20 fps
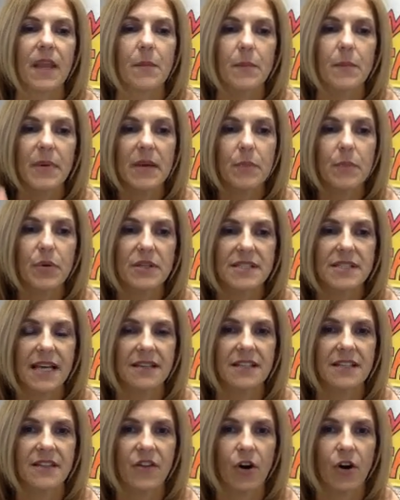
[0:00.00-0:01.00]
be
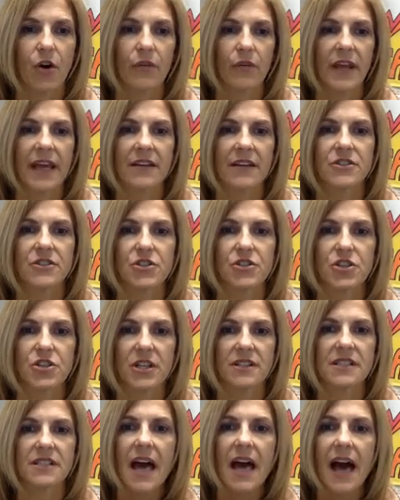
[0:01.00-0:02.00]
presenting their own
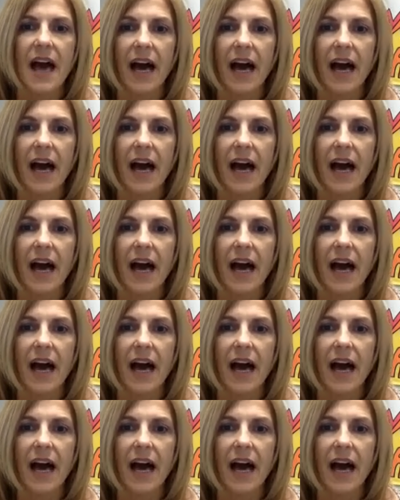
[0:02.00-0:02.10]
antigens.